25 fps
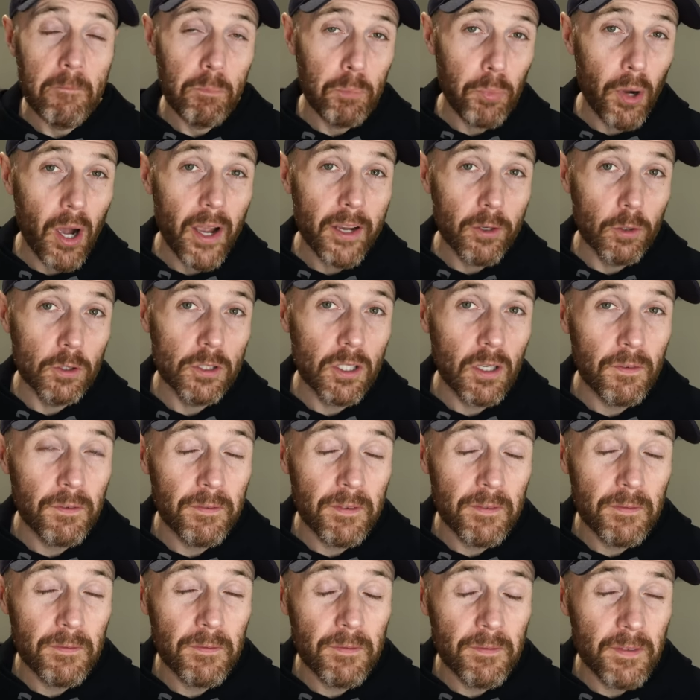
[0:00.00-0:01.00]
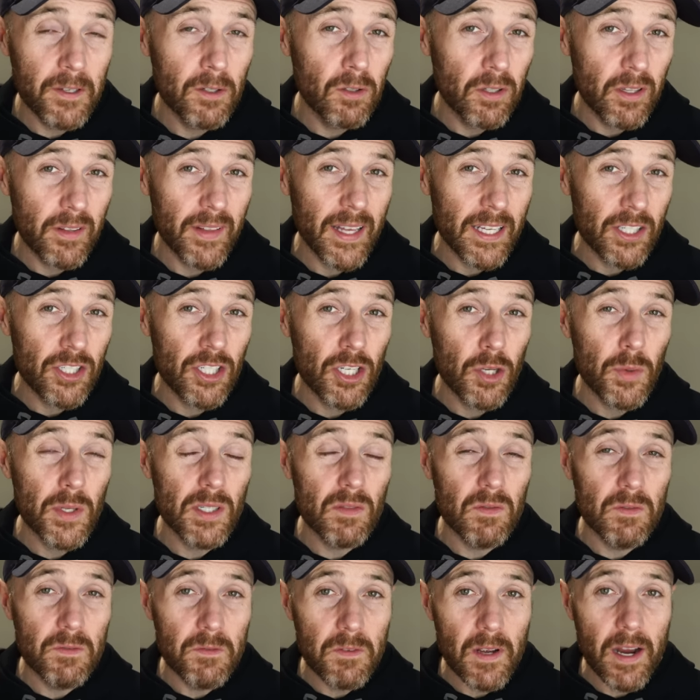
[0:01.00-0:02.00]
But I also feel that that shoe is
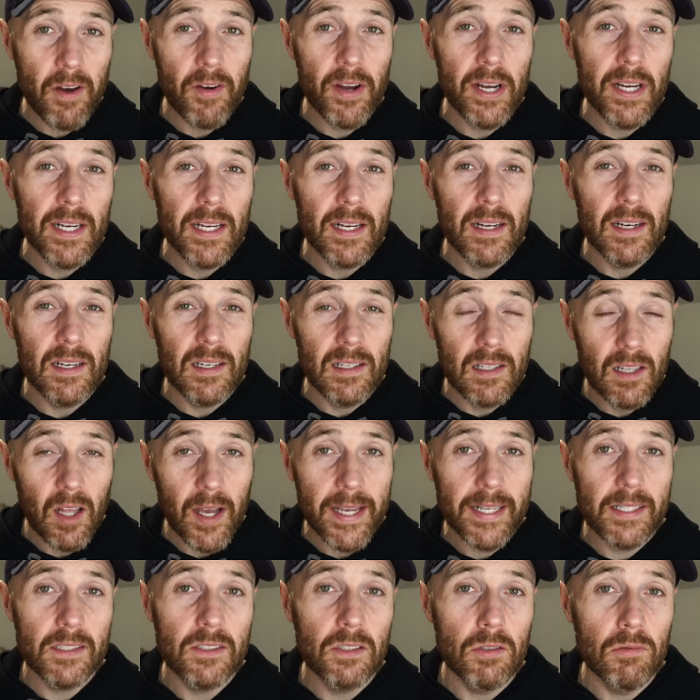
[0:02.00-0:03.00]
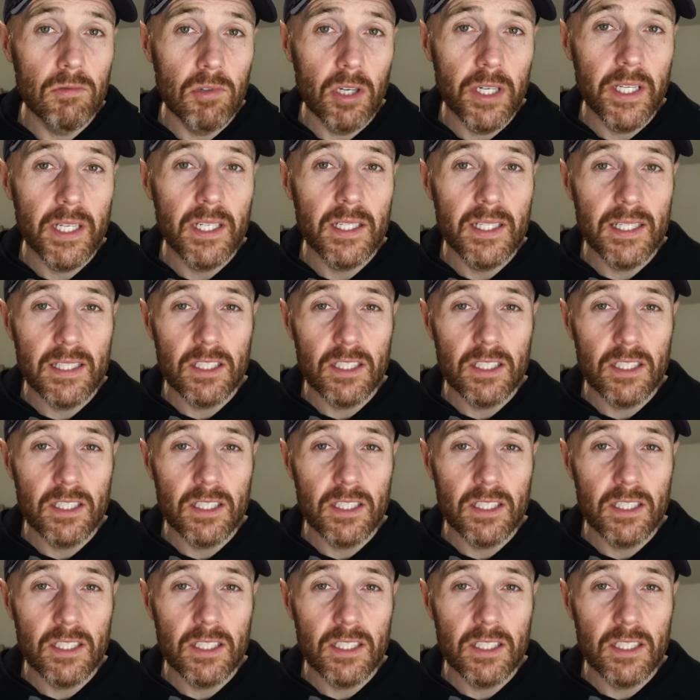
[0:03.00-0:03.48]
very light to run in.